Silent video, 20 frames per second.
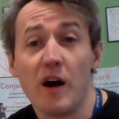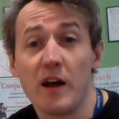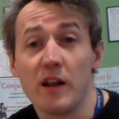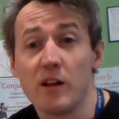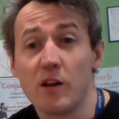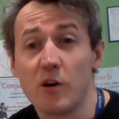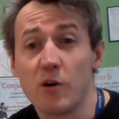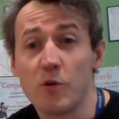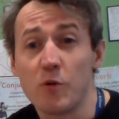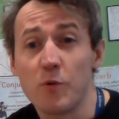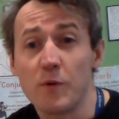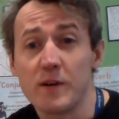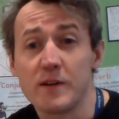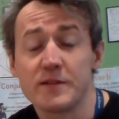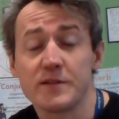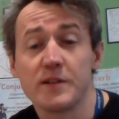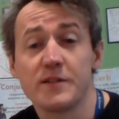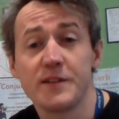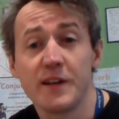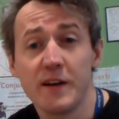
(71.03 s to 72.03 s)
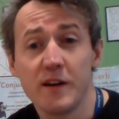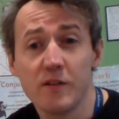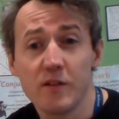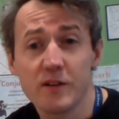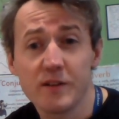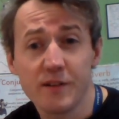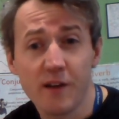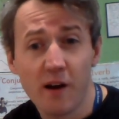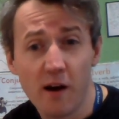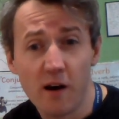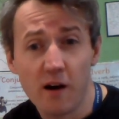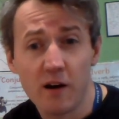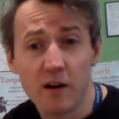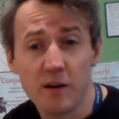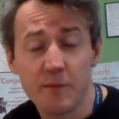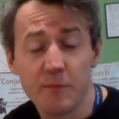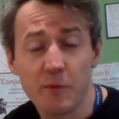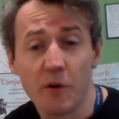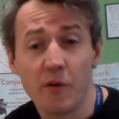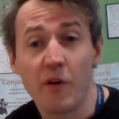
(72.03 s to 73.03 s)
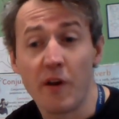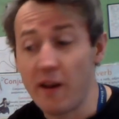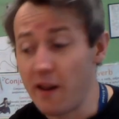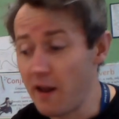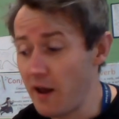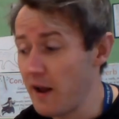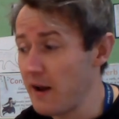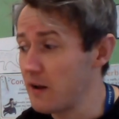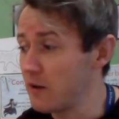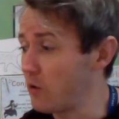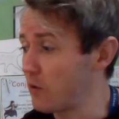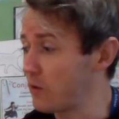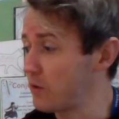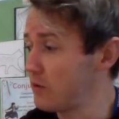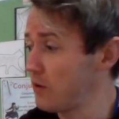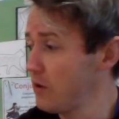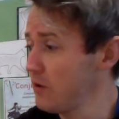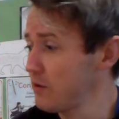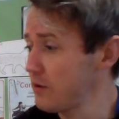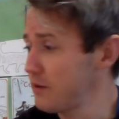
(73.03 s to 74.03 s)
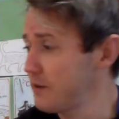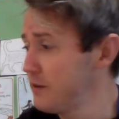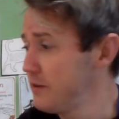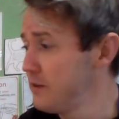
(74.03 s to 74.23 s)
LO is to tell the time on an analog clock,